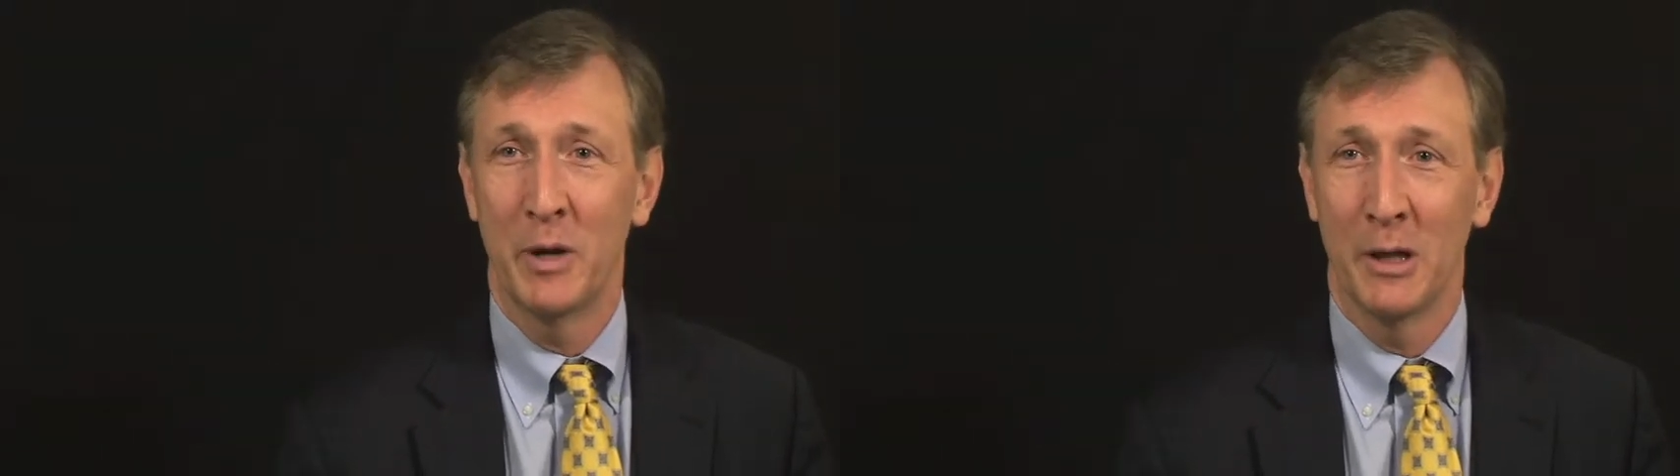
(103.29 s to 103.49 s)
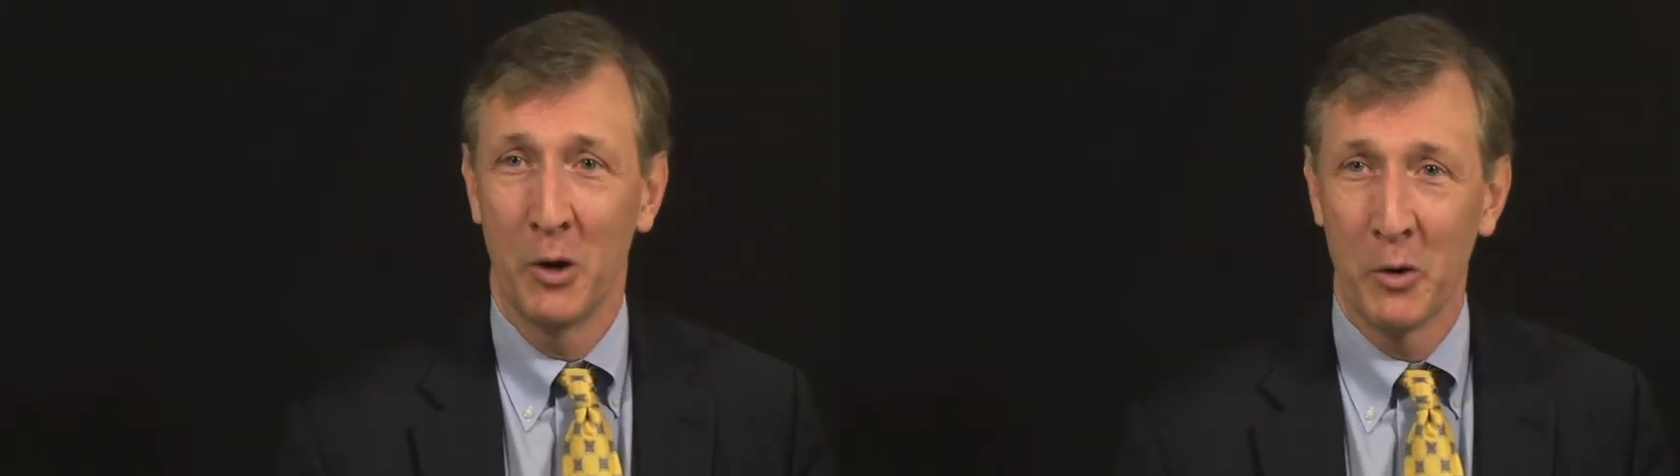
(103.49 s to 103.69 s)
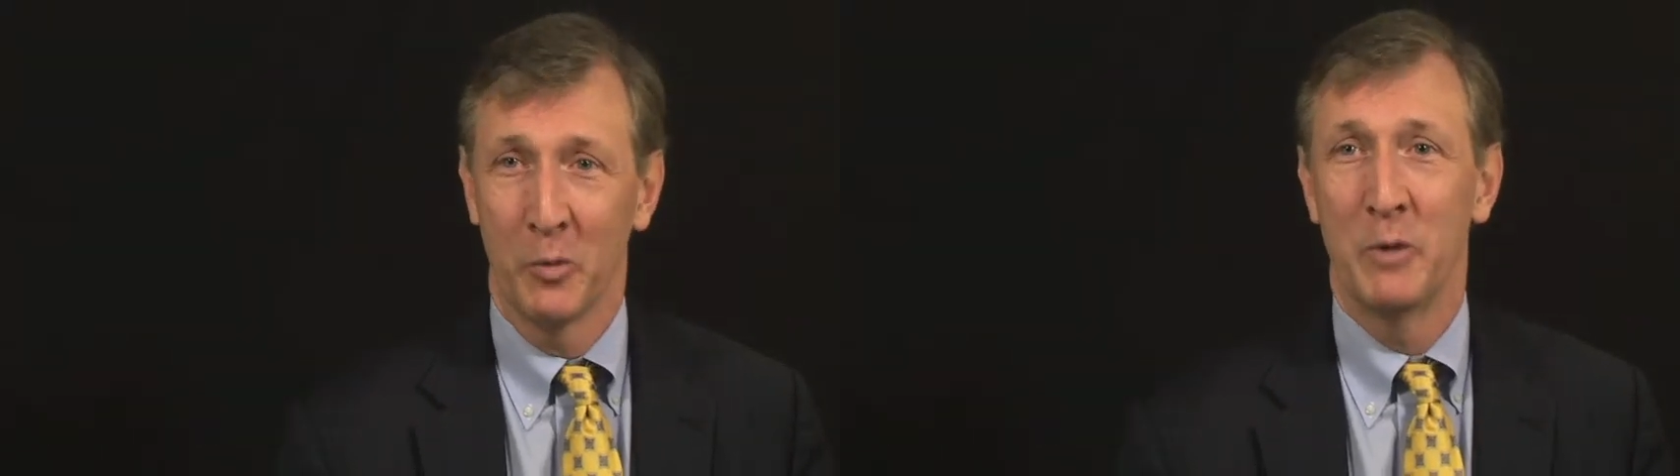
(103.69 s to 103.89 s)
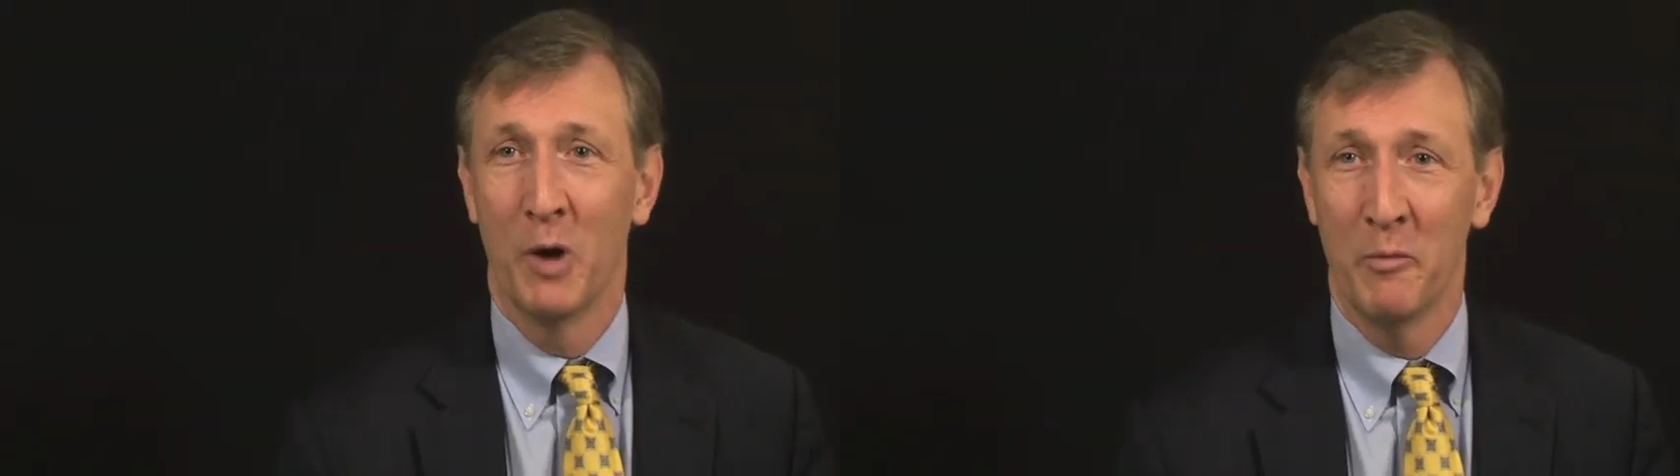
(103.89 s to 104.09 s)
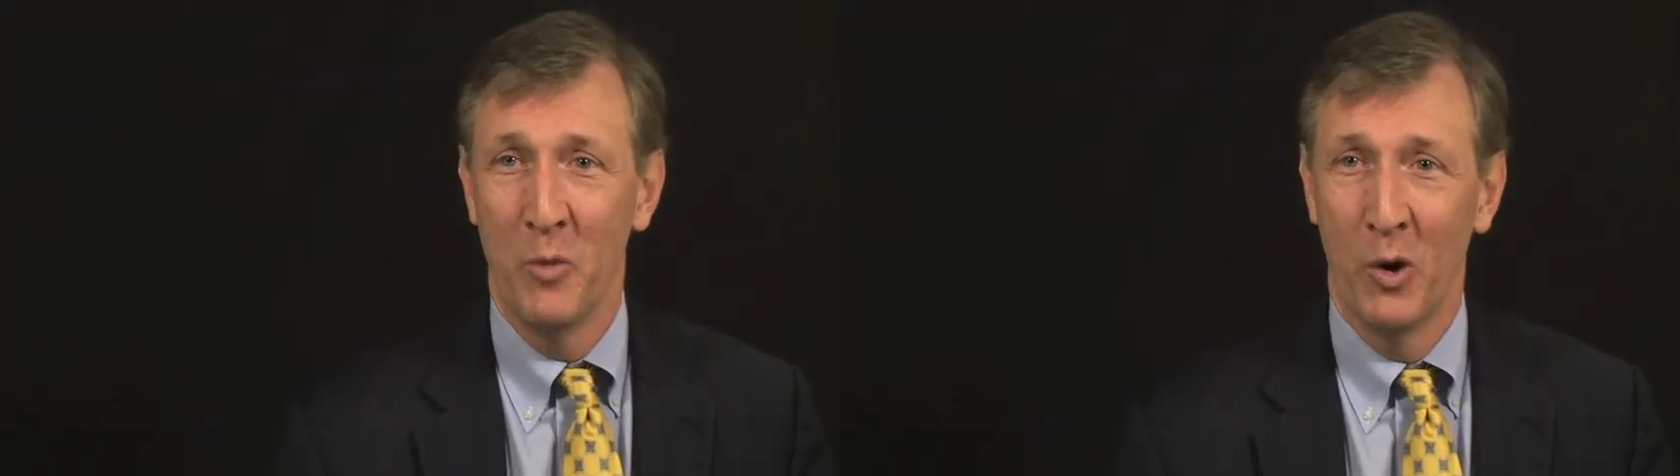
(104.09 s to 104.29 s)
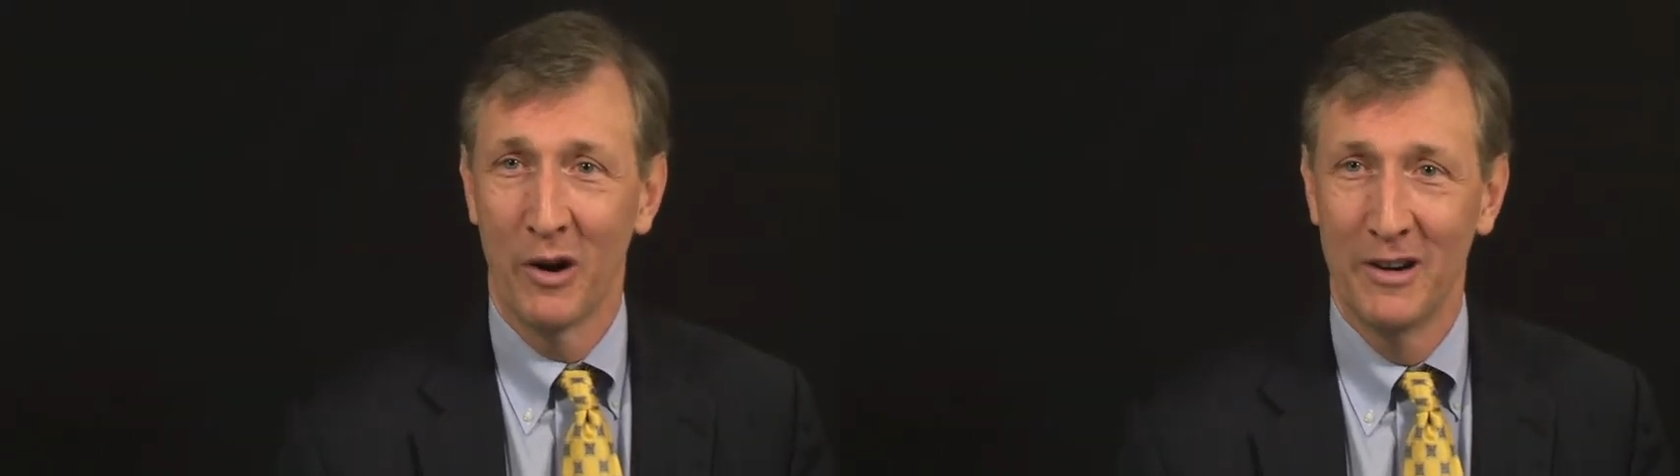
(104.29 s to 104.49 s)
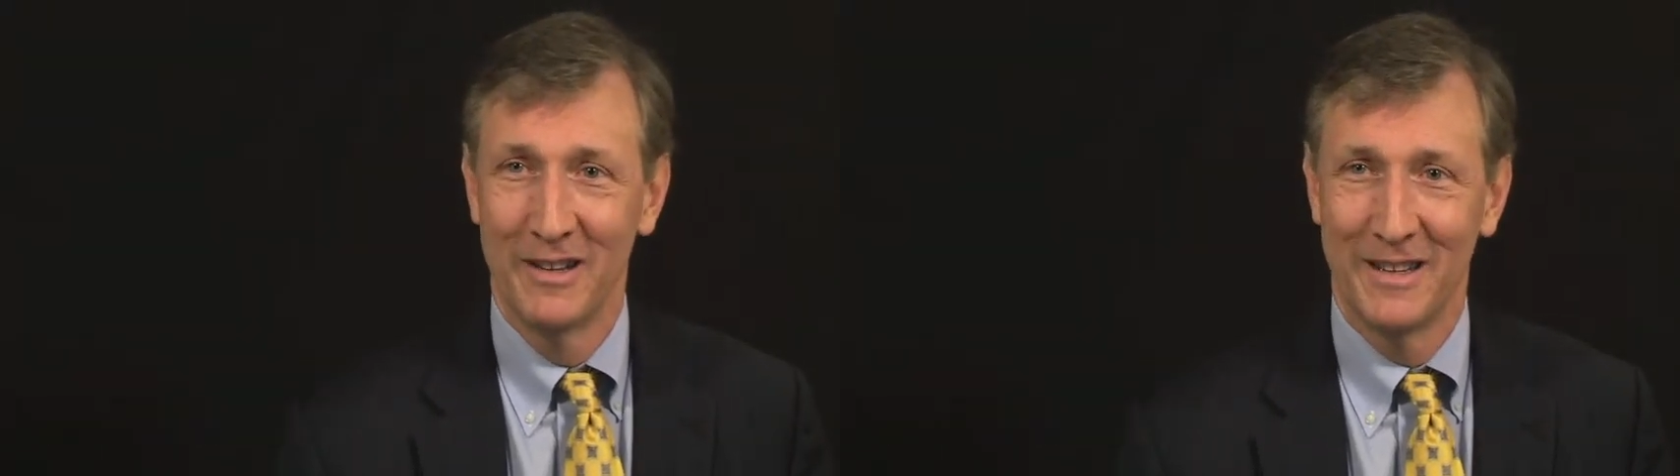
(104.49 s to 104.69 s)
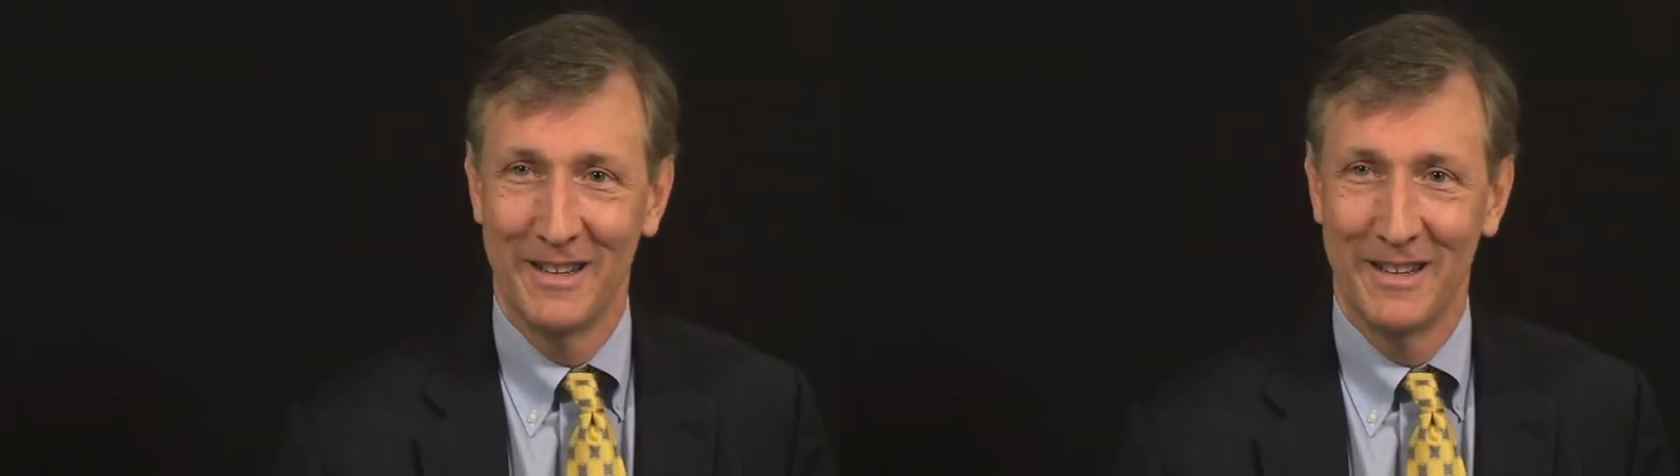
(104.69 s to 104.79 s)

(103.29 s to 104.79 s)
to be lower, we want more.